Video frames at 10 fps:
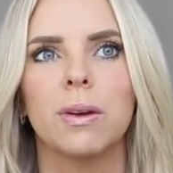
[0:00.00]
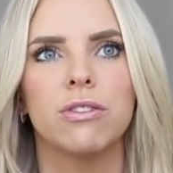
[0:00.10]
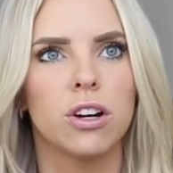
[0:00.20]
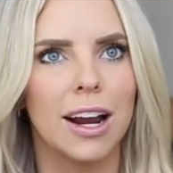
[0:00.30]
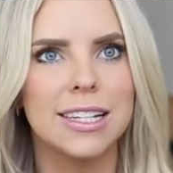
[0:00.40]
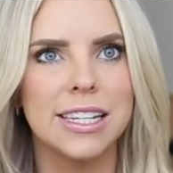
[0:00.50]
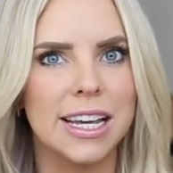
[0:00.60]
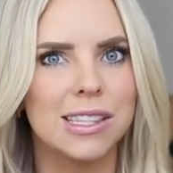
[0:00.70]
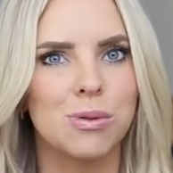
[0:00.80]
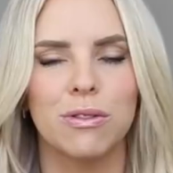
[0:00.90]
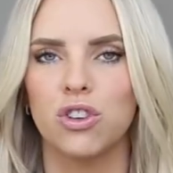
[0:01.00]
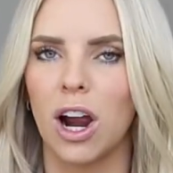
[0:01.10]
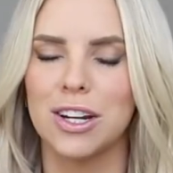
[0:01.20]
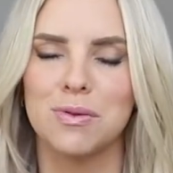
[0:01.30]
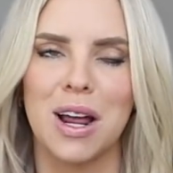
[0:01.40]
We've tried dance, we've
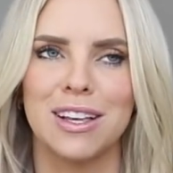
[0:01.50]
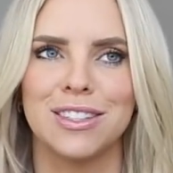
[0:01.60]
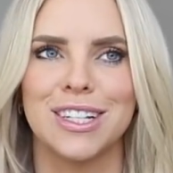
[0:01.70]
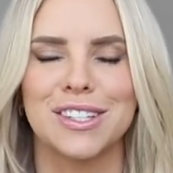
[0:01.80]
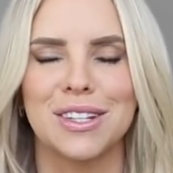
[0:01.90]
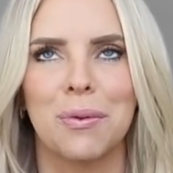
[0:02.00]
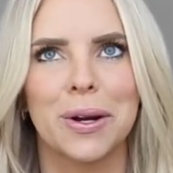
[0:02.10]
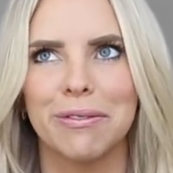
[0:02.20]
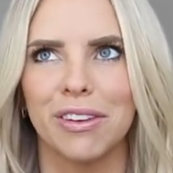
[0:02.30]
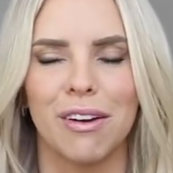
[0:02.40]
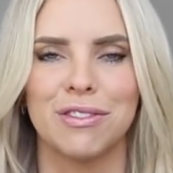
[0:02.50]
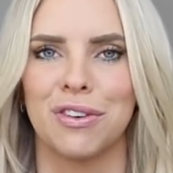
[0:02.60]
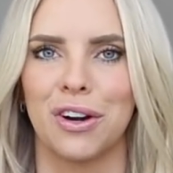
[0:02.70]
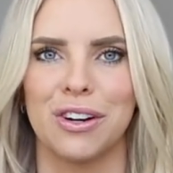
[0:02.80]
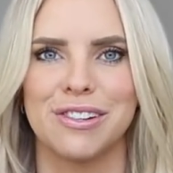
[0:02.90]
tried gymnastics and I would have loved
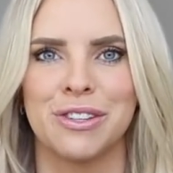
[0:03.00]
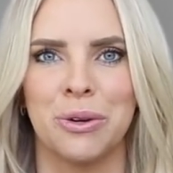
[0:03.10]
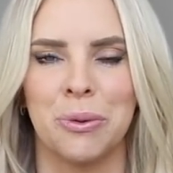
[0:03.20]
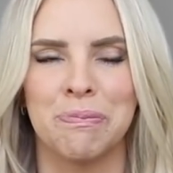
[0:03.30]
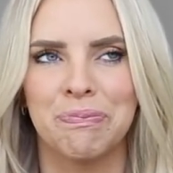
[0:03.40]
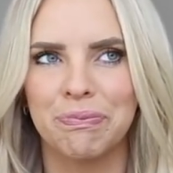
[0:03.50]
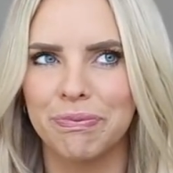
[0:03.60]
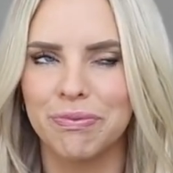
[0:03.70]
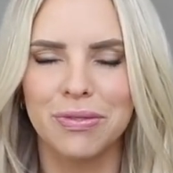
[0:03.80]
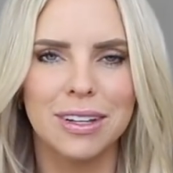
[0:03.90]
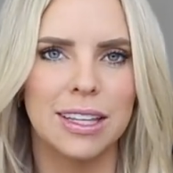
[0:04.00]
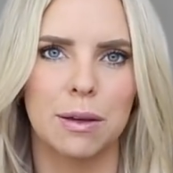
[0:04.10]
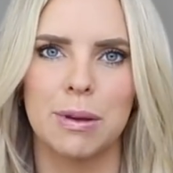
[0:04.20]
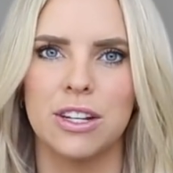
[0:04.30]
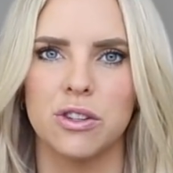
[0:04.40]
for her to
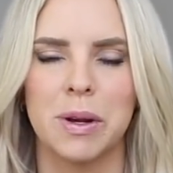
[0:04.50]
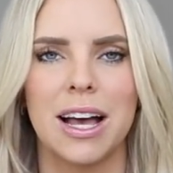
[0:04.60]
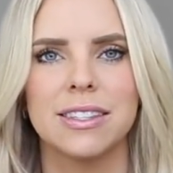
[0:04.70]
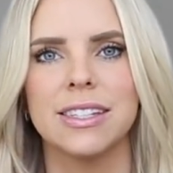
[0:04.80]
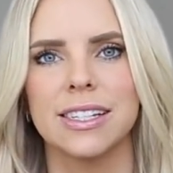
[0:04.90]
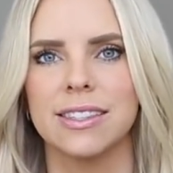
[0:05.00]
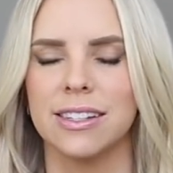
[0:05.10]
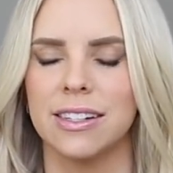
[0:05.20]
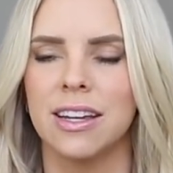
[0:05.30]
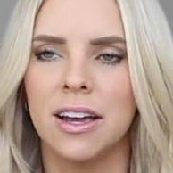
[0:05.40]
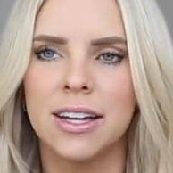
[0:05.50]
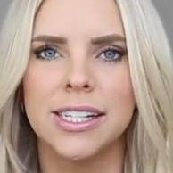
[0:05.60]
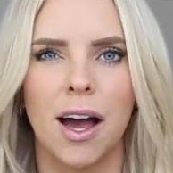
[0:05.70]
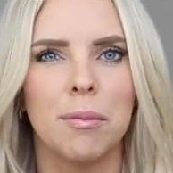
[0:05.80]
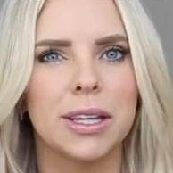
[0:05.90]
like be in gymnastics and
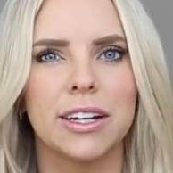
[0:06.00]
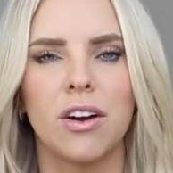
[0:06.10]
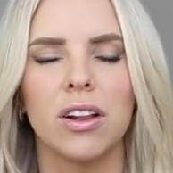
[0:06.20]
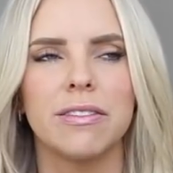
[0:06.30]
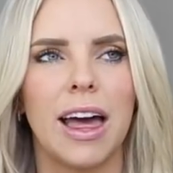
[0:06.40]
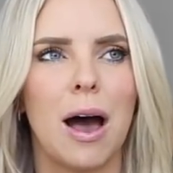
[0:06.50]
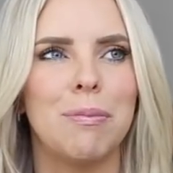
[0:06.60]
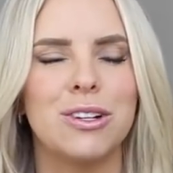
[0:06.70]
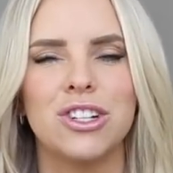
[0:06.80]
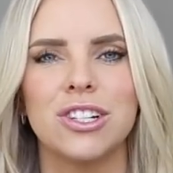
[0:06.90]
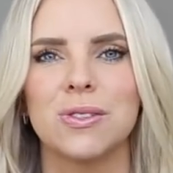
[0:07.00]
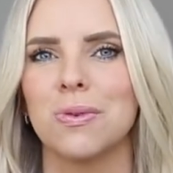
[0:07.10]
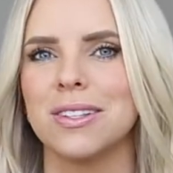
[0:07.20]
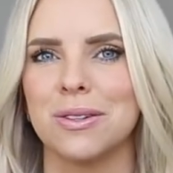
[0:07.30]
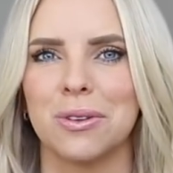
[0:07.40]
tumbling and all of that but she just
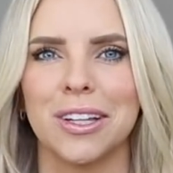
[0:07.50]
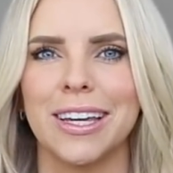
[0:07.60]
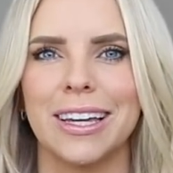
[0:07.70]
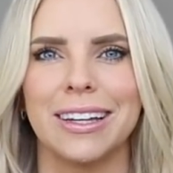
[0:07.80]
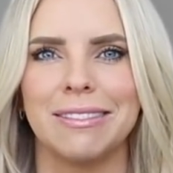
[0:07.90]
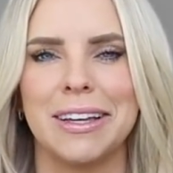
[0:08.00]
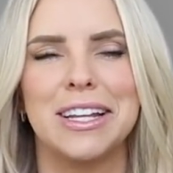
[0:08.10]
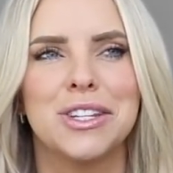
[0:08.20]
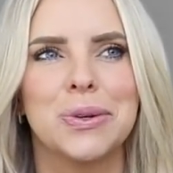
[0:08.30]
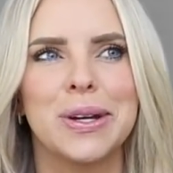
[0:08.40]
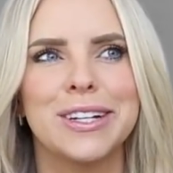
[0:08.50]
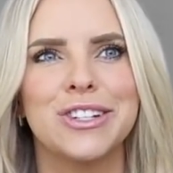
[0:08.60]
wasn't really into it.